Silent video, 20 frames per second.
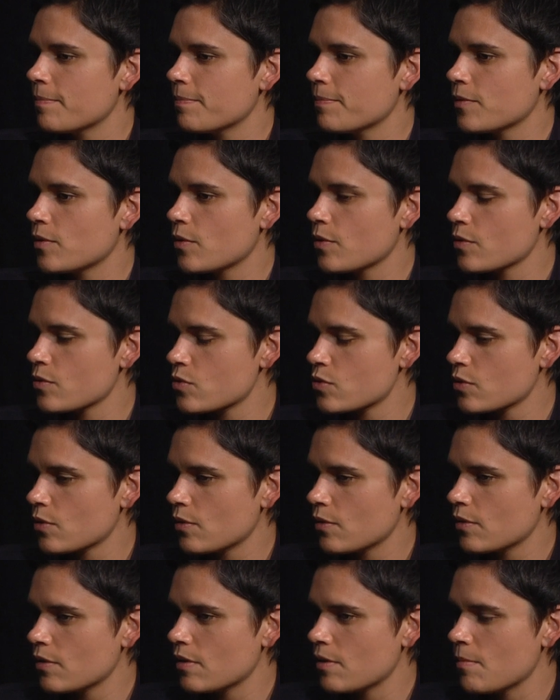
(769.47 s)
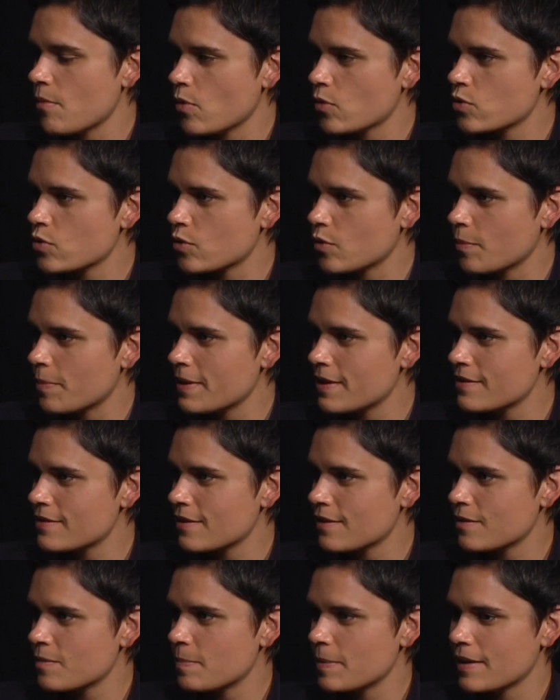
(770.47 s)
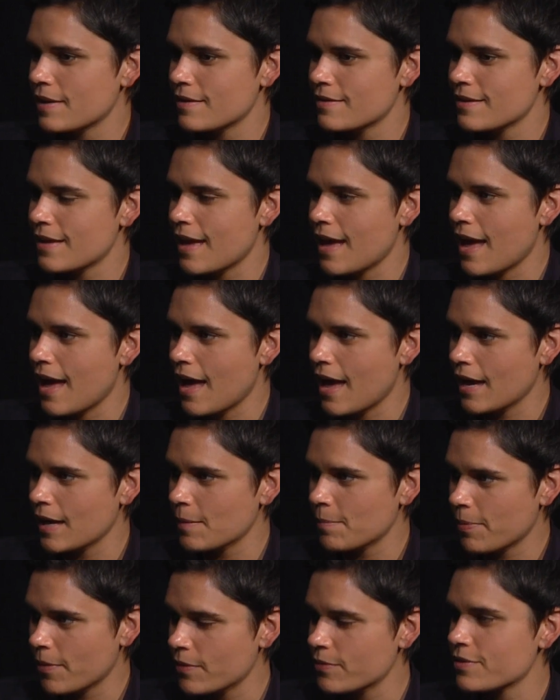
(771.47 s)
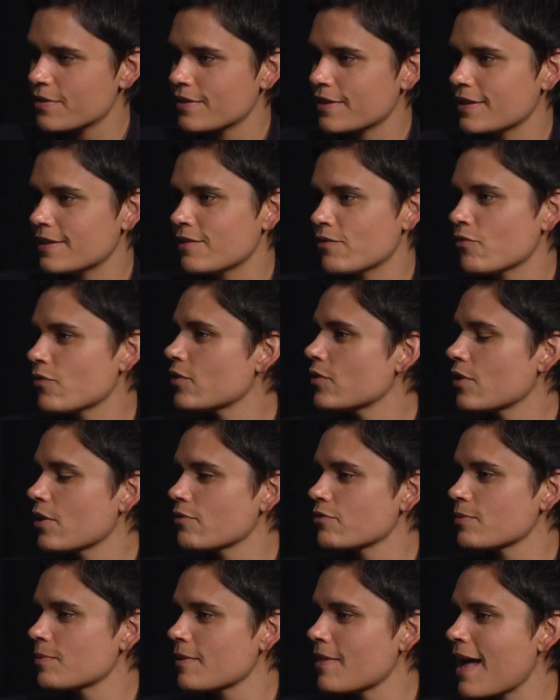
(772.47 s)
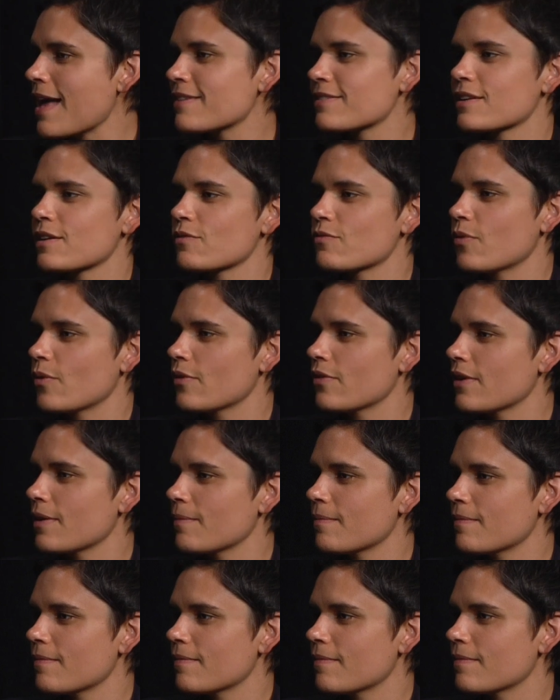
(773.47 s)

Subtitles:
crucial emotional pieces because I personally didn't feel comfortable asking for them.